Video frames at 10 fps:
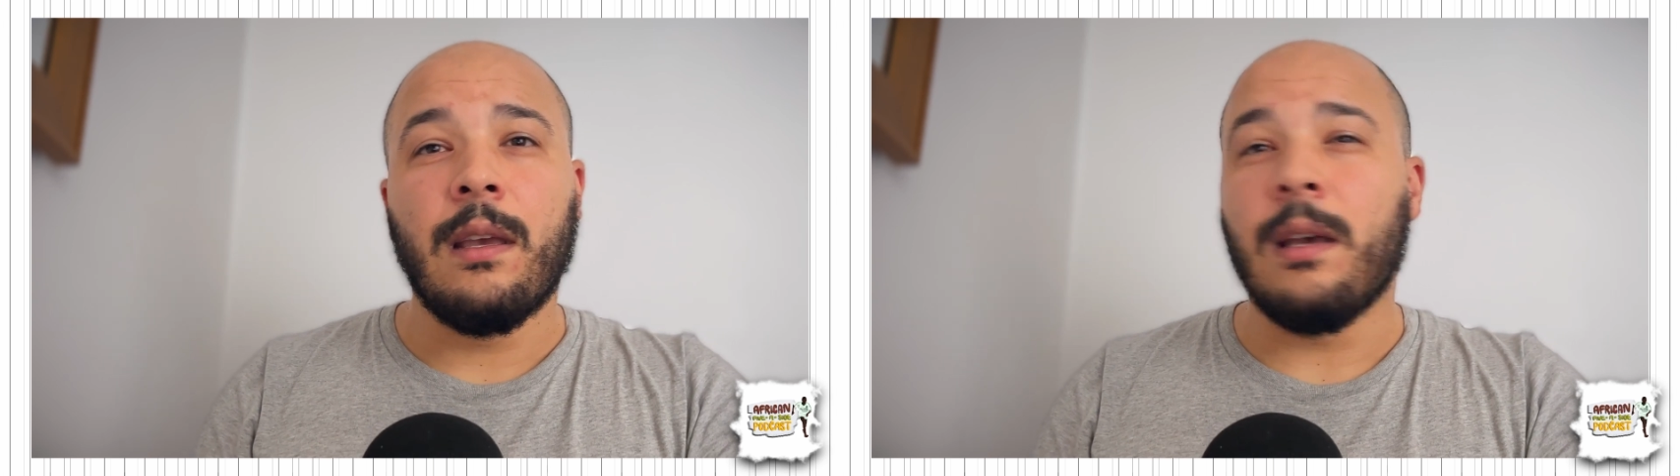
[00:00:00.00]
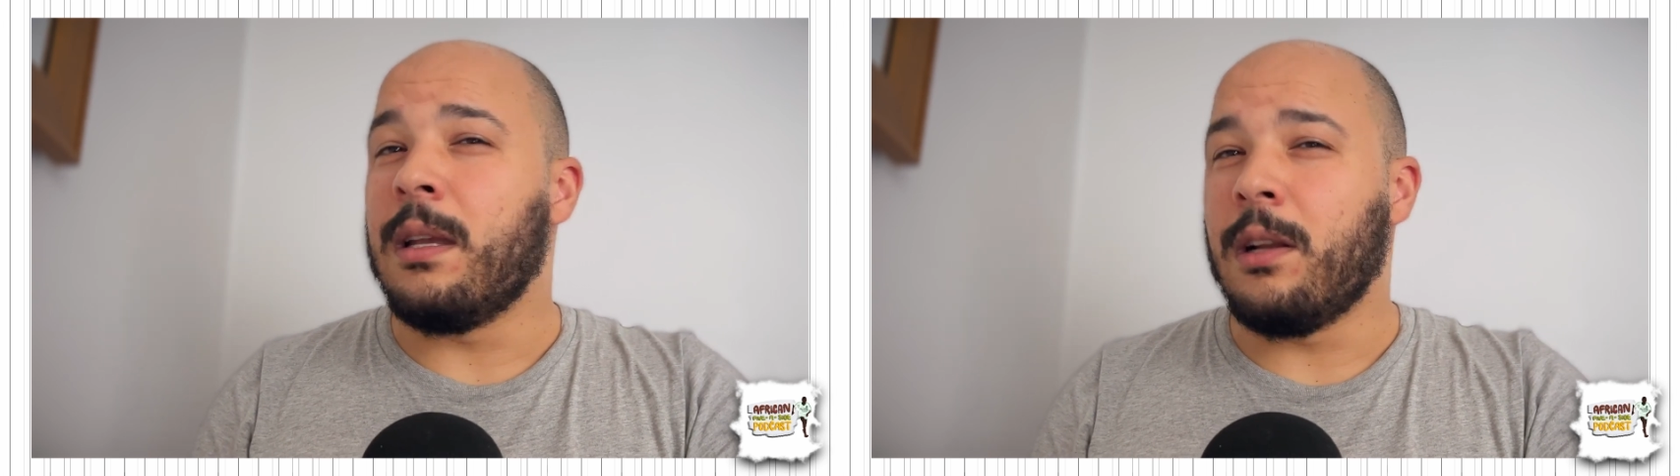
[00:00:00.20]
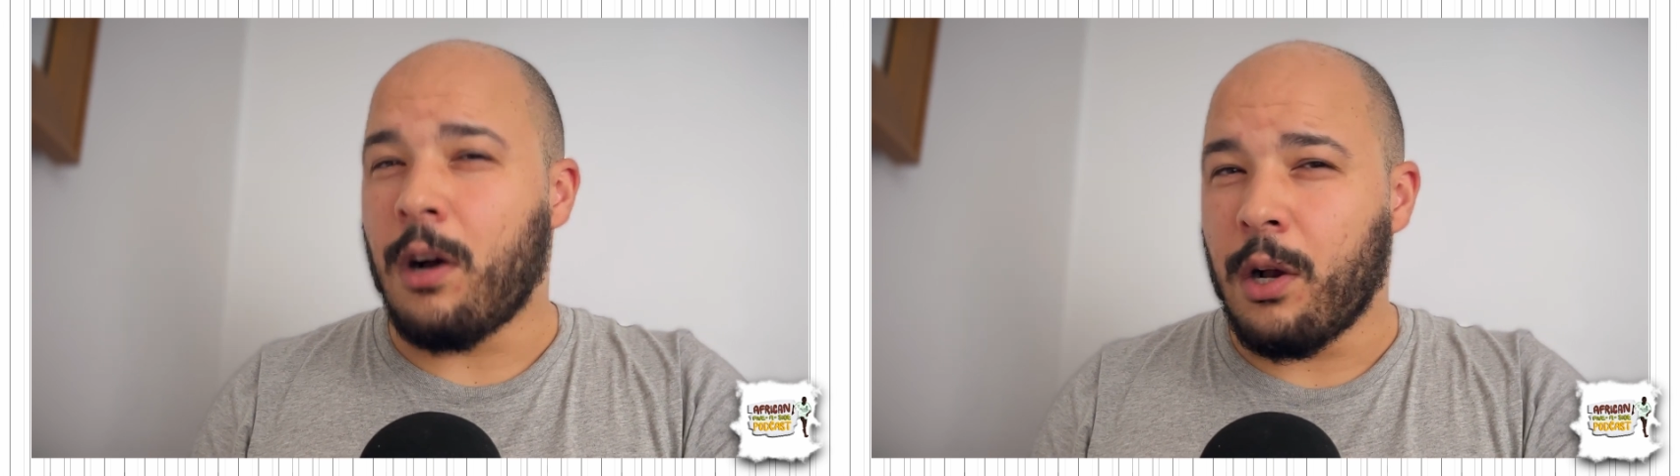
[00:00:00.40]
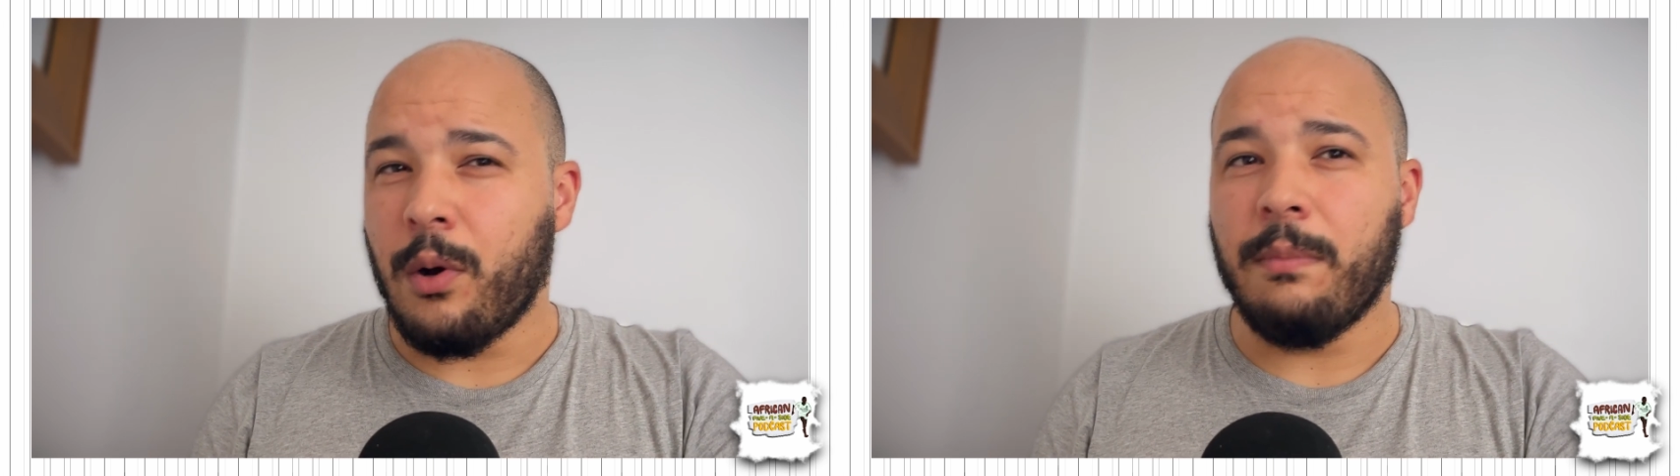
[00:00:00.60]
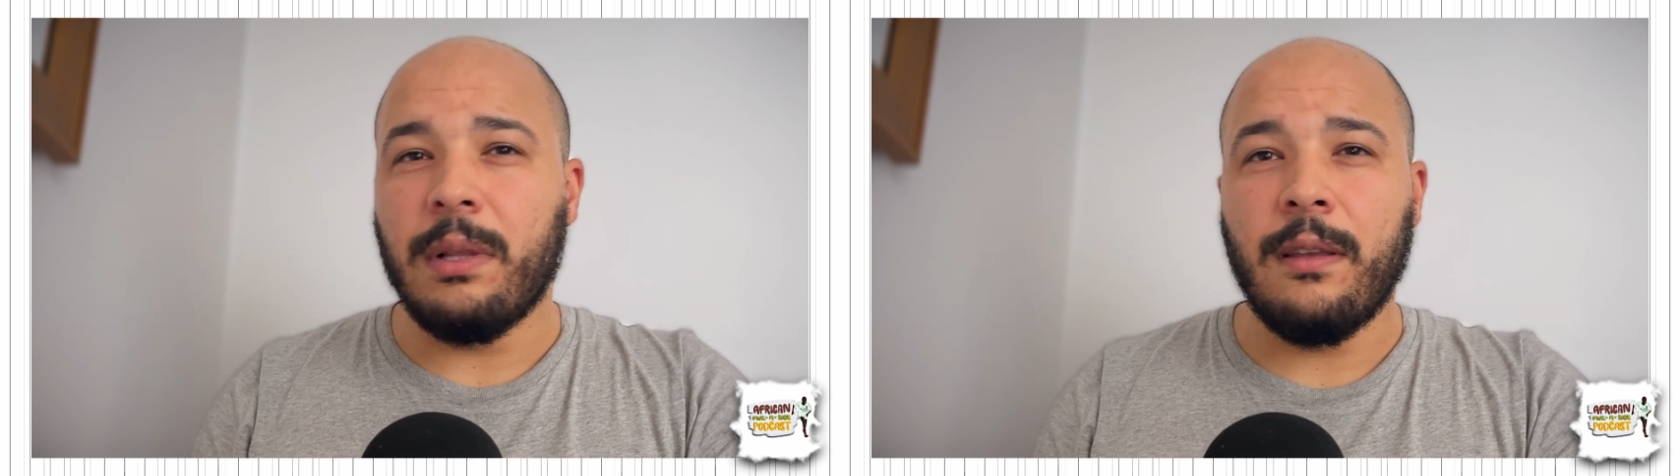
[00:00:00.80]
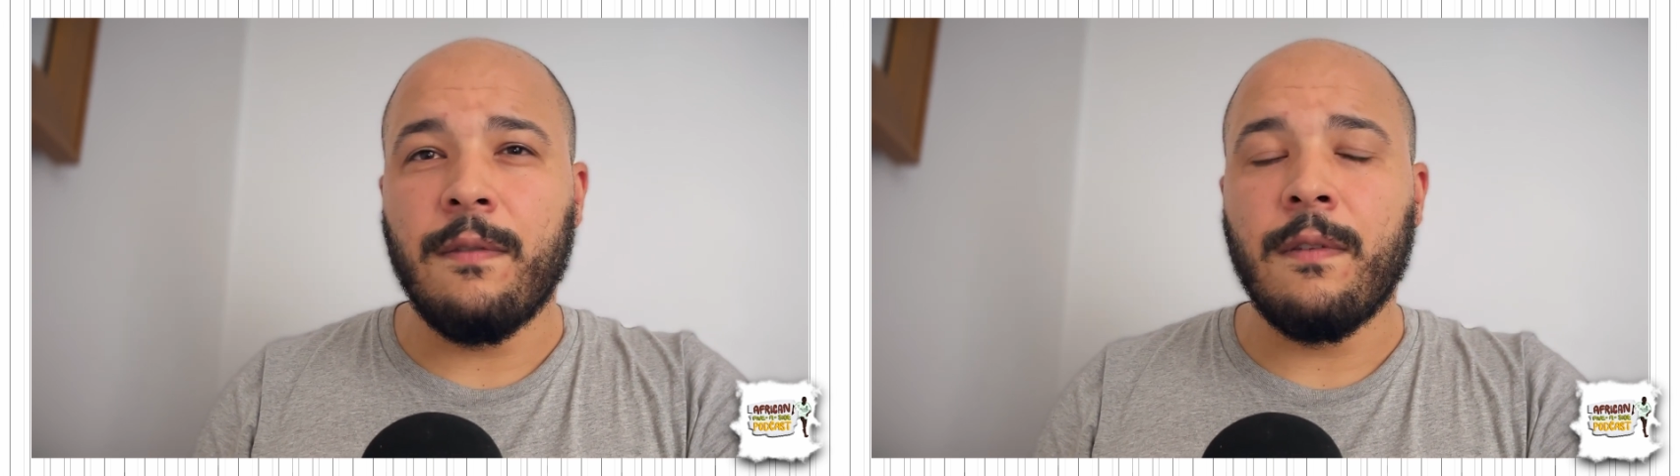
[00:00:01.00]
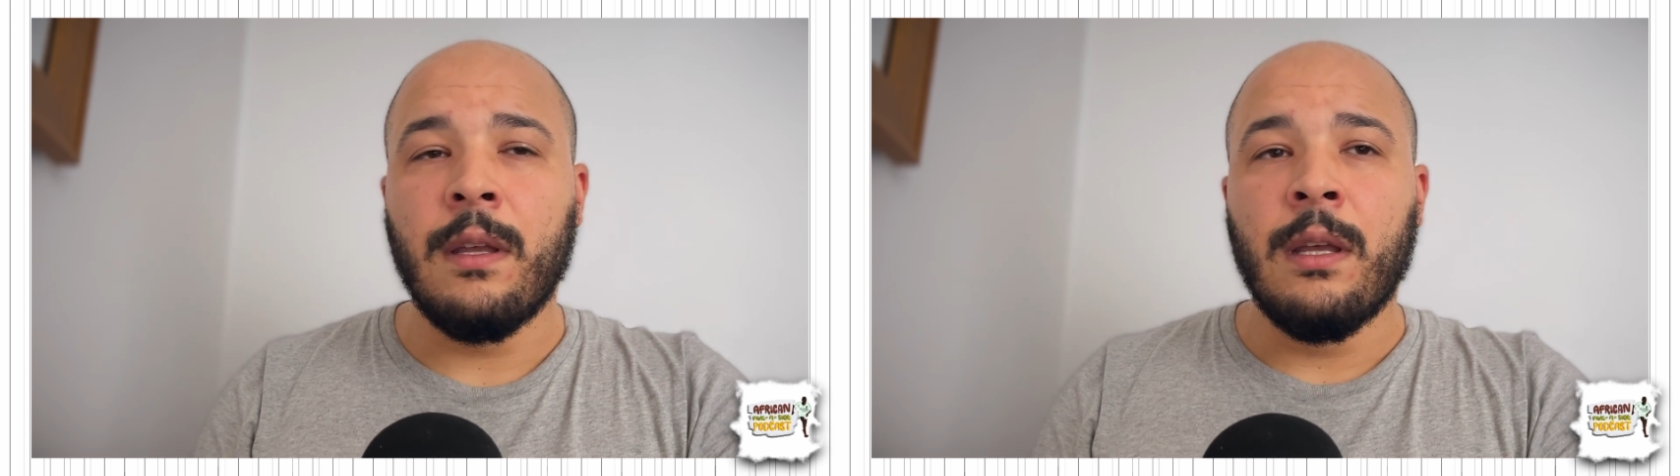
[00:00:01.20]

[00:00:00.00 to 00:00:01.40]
in Congo, I believe.